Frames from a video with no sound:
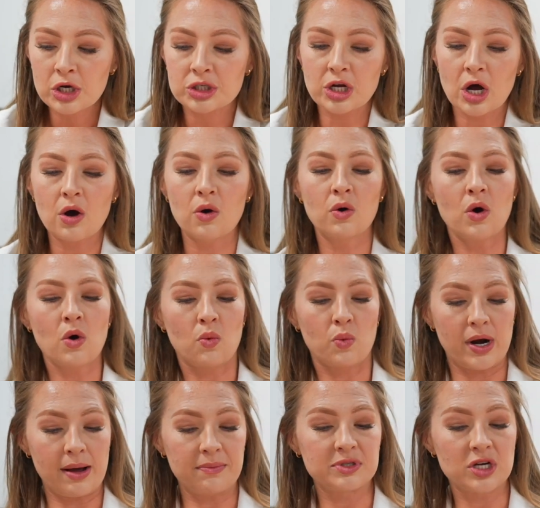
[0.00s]
So
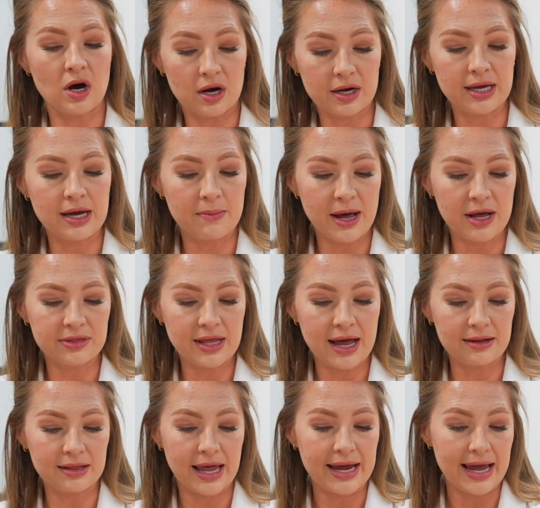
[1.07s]
when I'm talking about
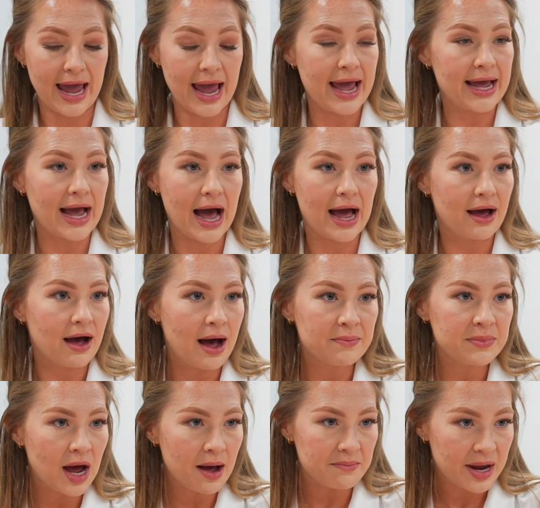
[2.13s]
that, like, hey, I'm
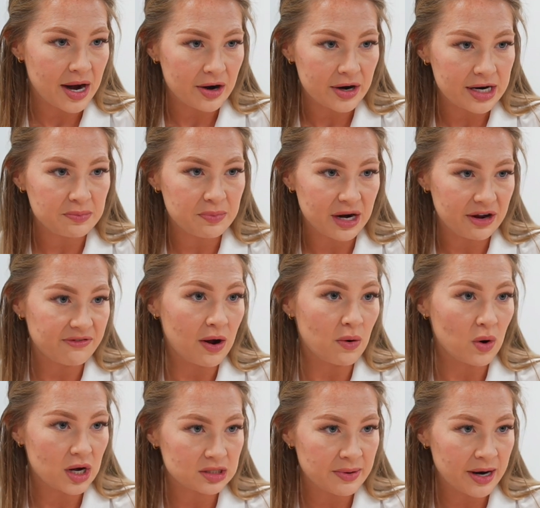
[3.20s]
not married, but if I
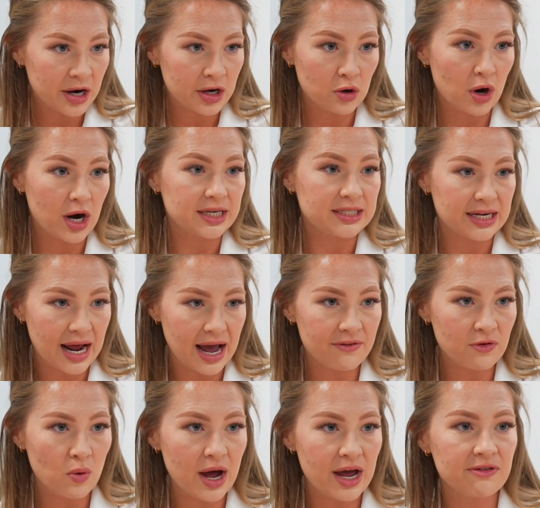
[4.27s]
was married or I did have
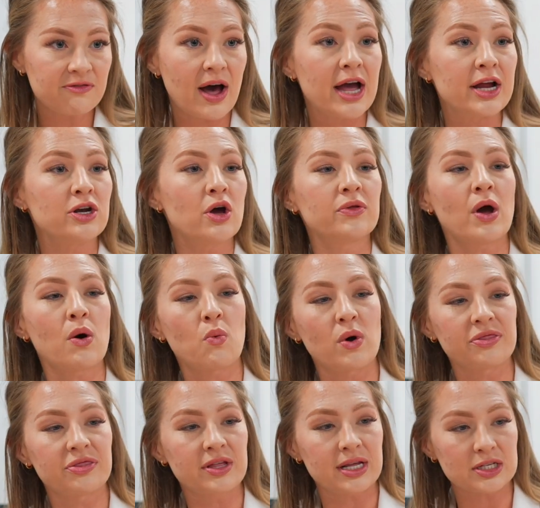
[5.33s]
a wife, I know that
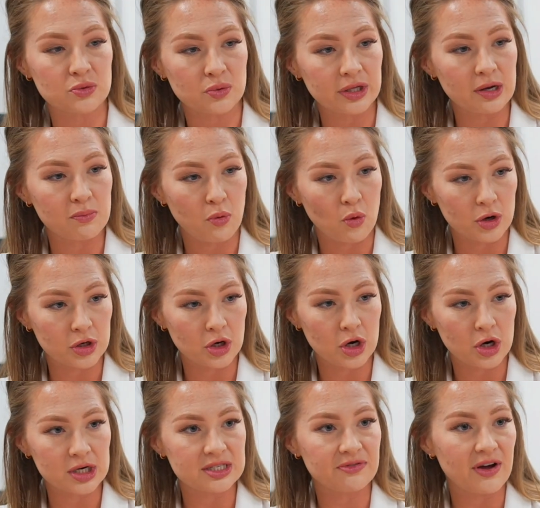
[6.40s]
one thing that's really important to
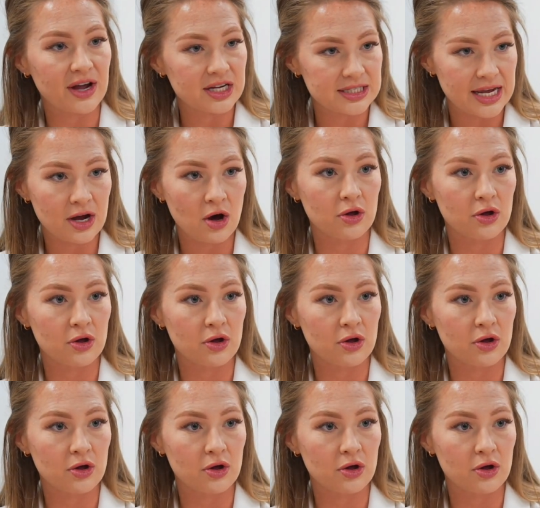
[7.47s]
her is if I could take